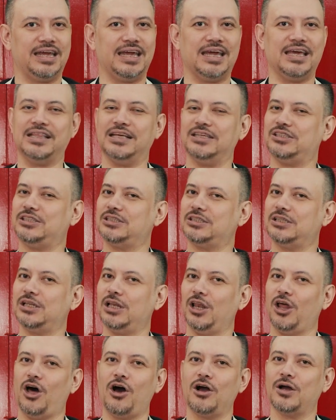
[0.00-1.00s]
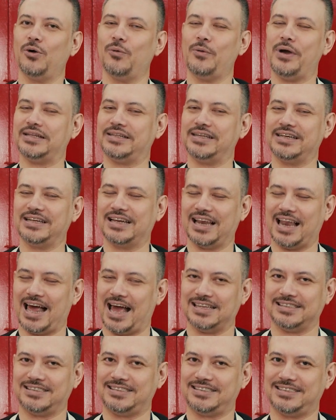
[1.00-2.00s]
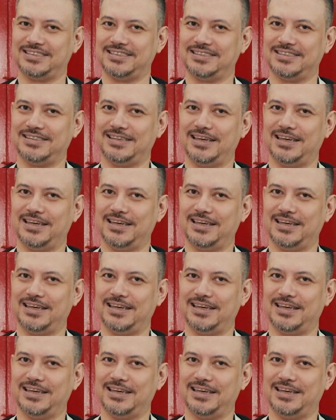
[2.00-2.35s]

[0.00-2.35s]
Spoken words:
in this long-awaited class.